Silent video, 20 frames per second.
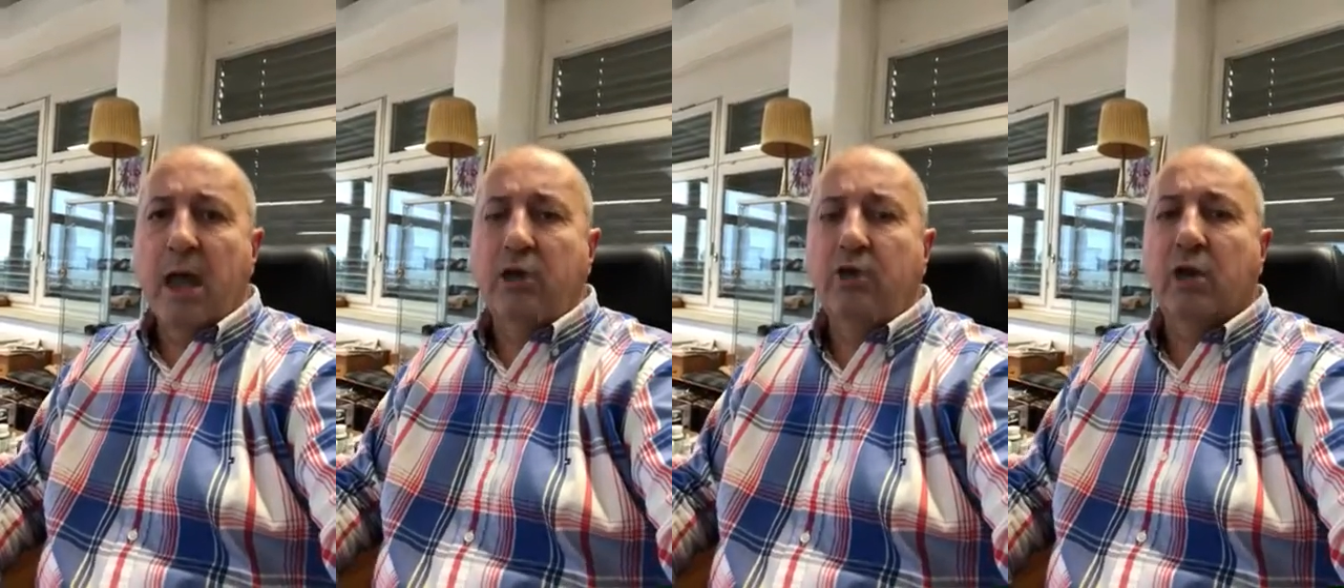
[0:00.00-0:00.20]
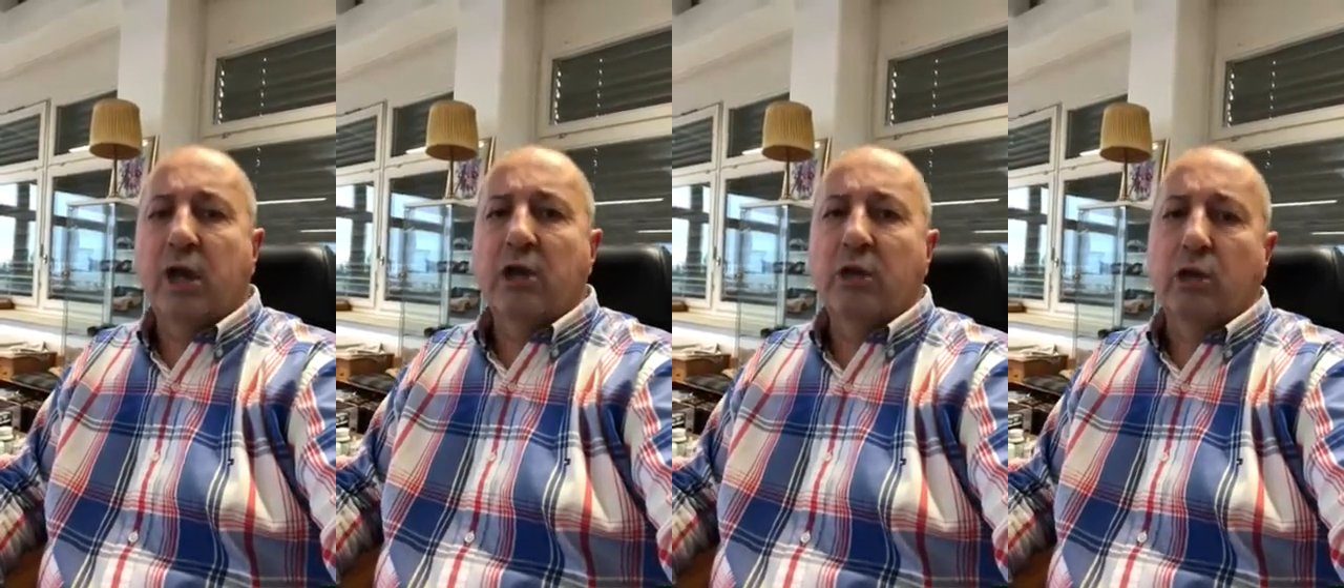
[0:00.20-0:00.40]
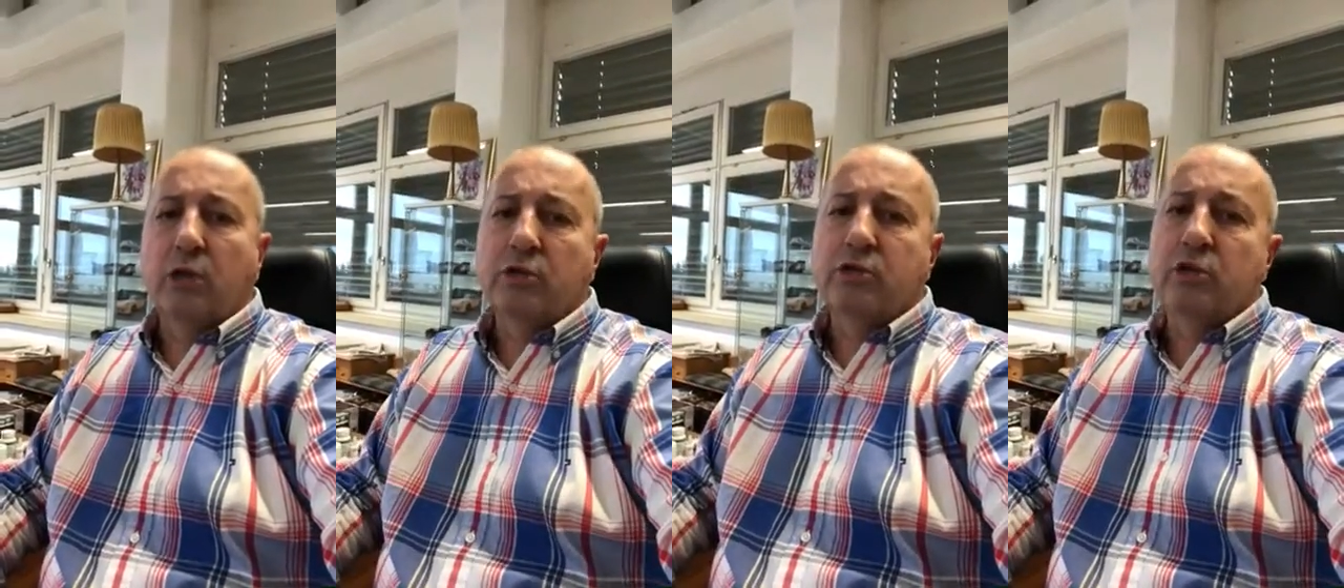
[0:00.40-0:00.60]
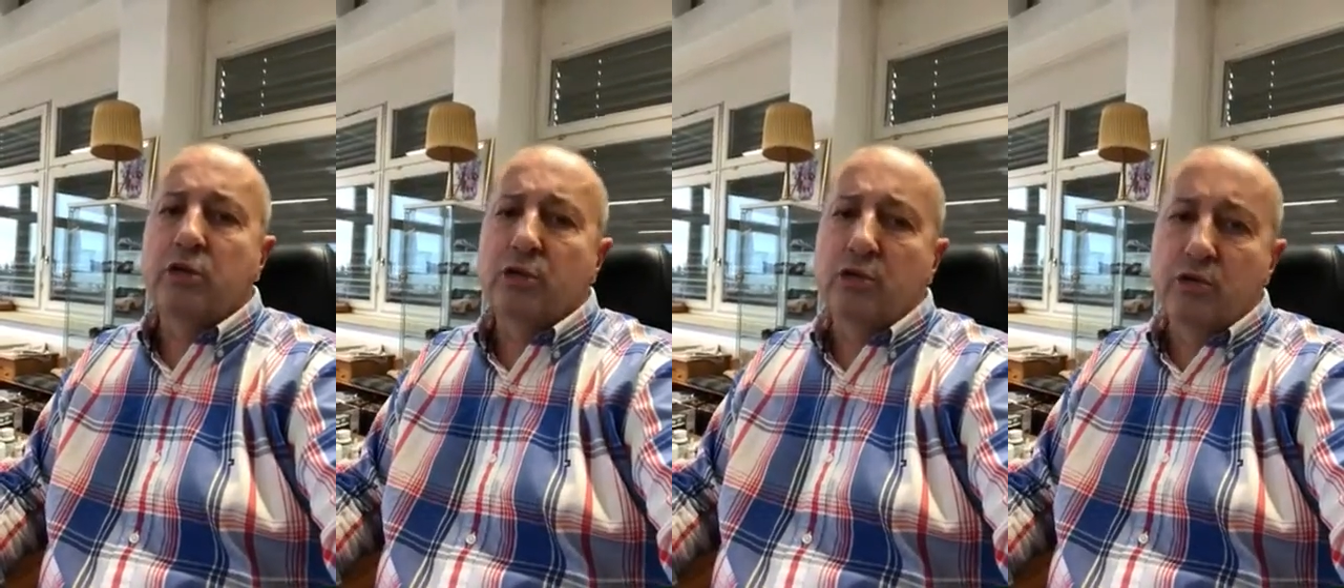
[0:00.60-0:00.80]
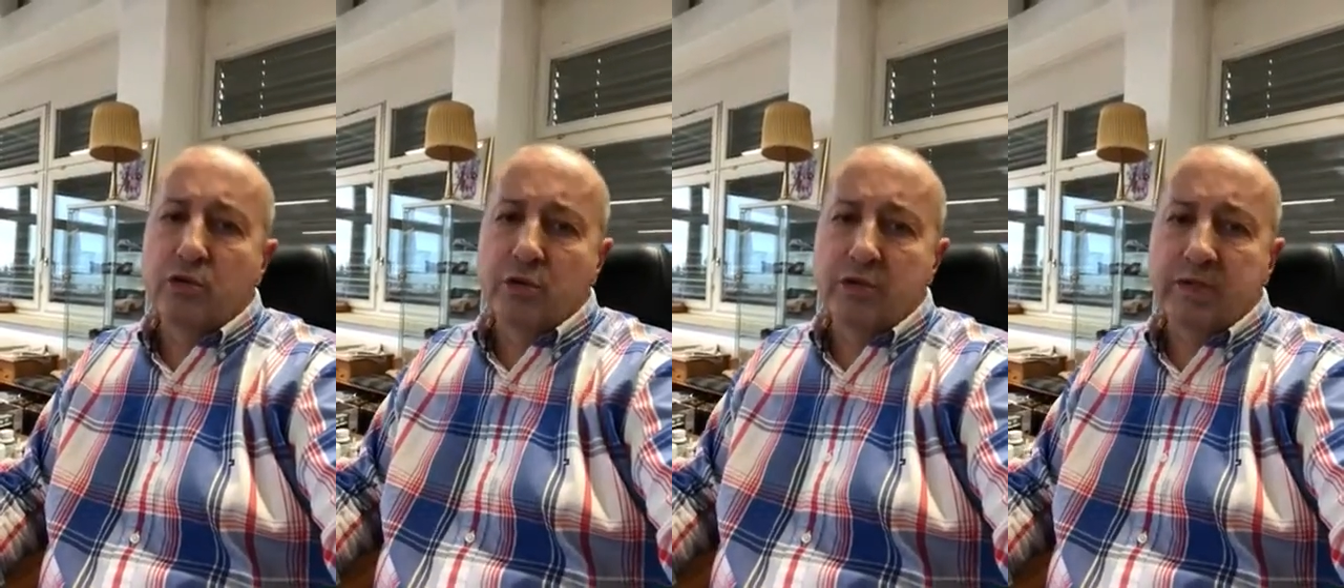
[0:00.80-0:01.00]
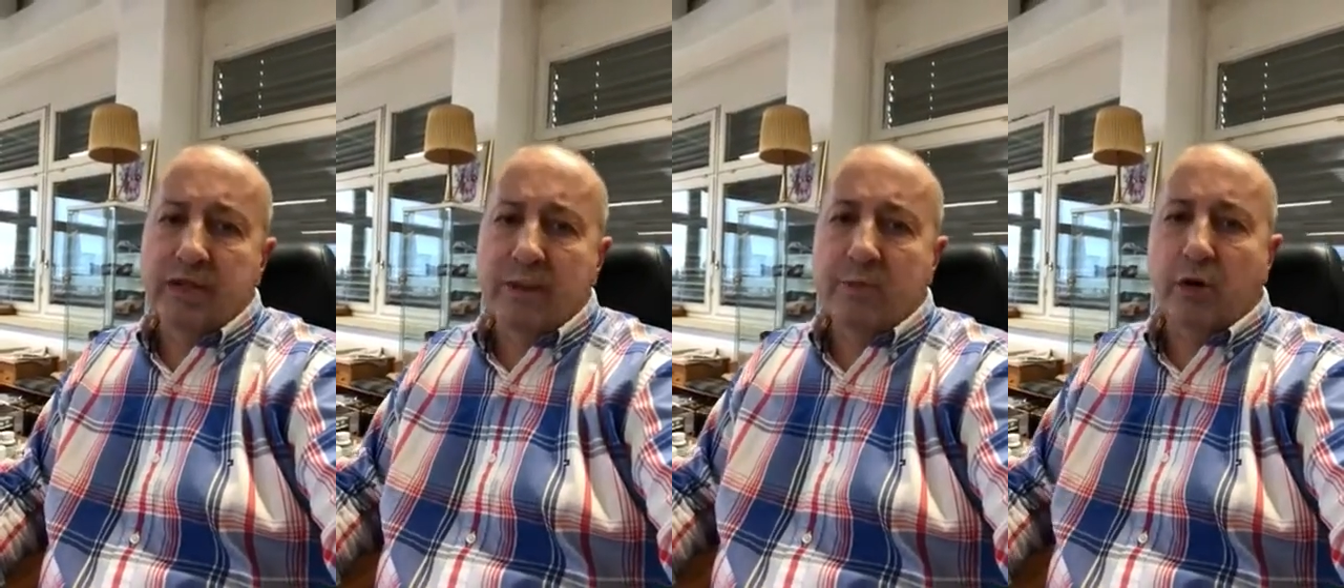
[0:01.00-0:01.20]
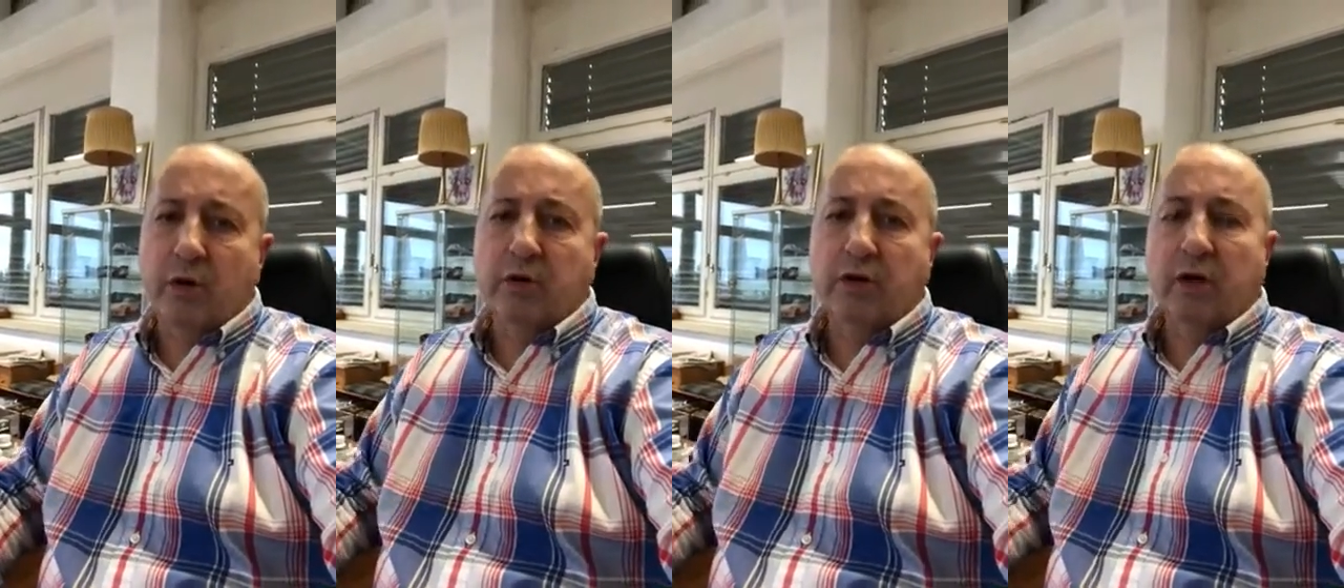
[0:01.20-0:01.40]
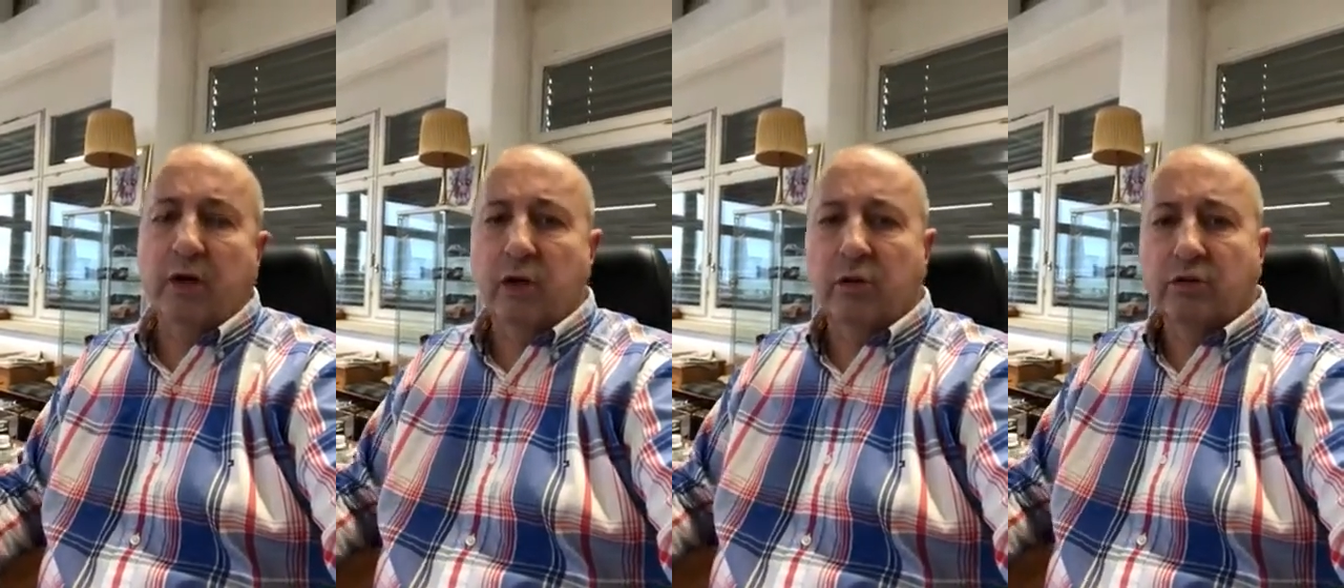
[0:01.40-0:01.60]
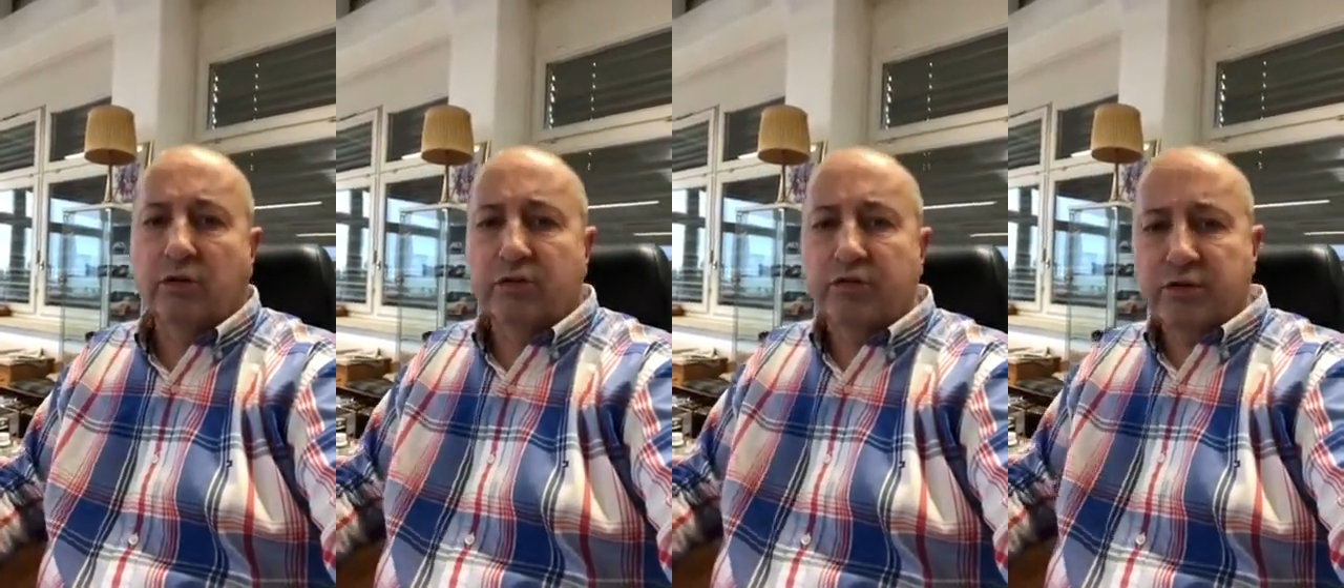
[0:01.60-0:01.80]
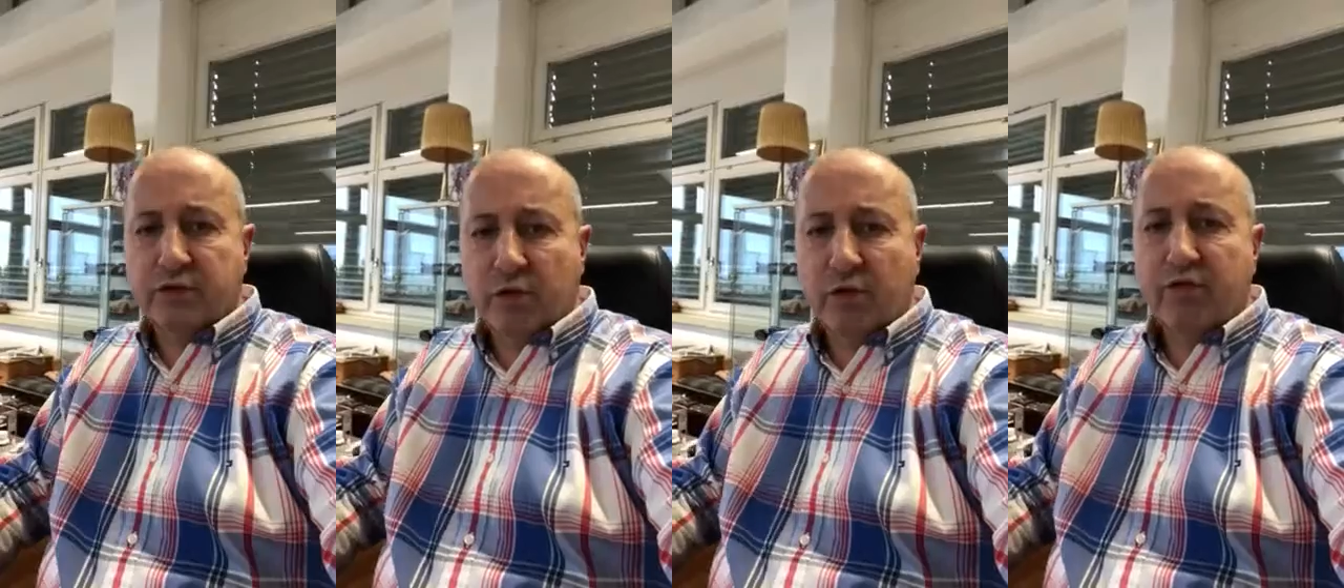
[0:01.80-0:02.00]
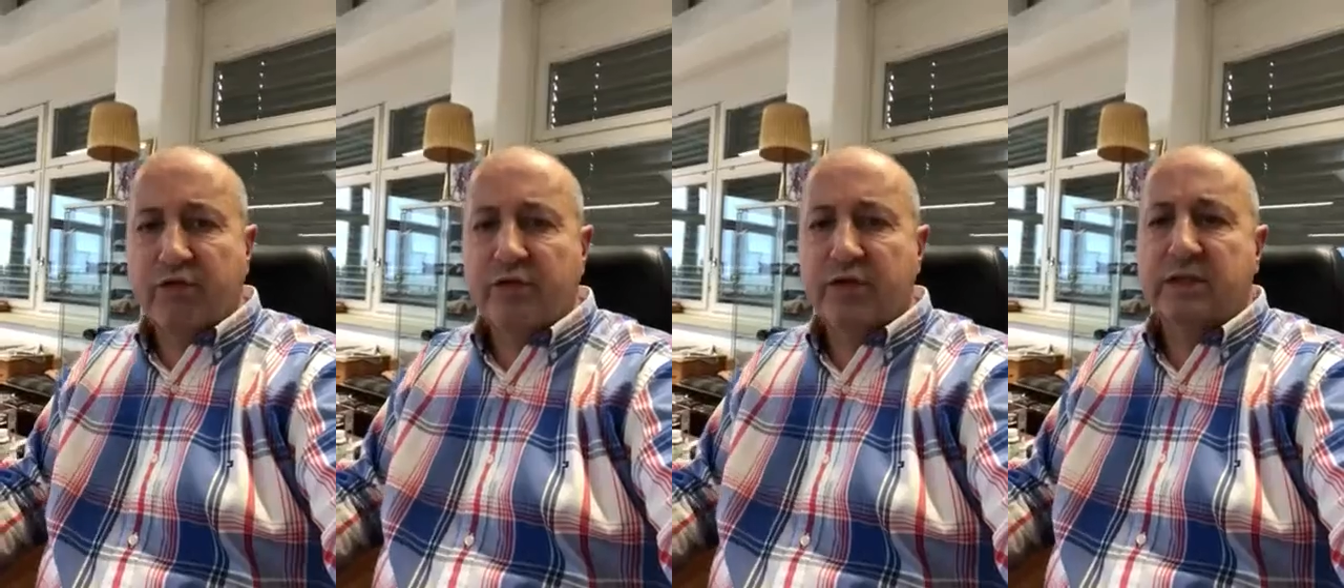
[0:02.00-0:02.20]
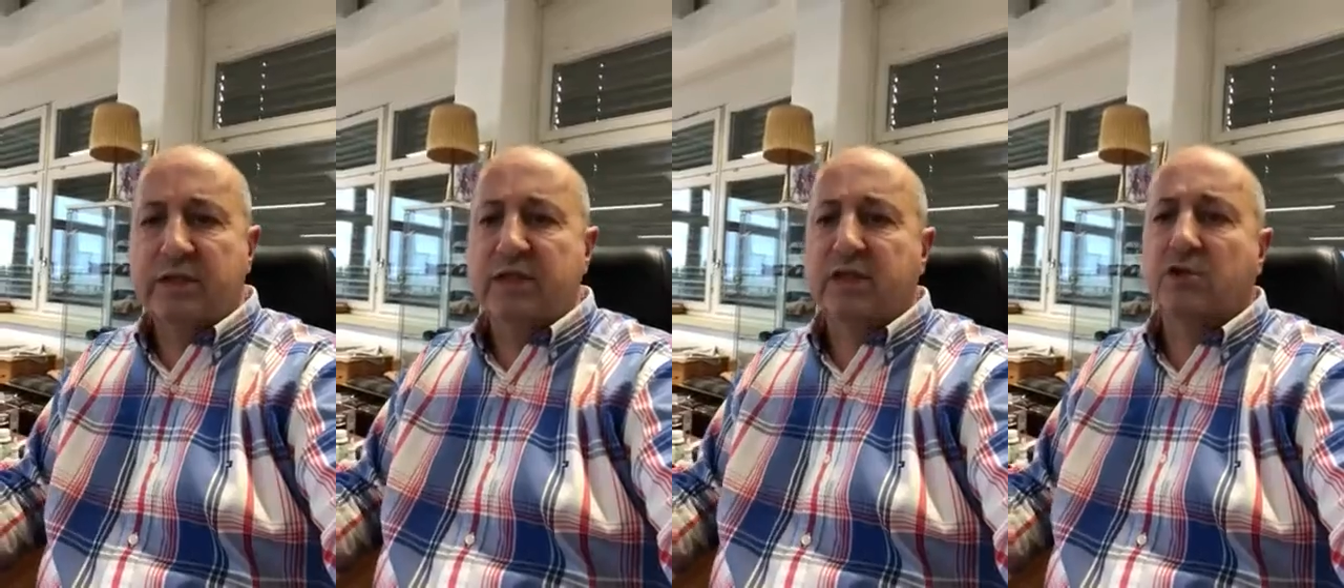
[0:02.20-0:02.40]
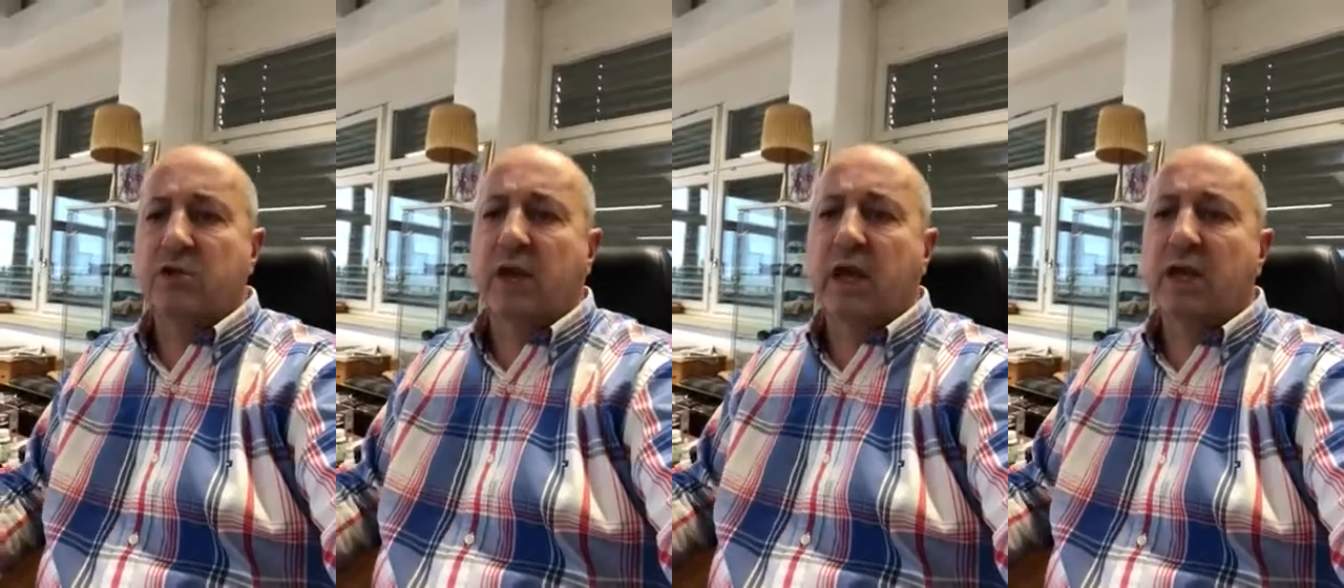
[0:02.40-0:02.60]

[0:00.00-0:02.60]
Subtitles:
And you can also use them on a lot of surfaces.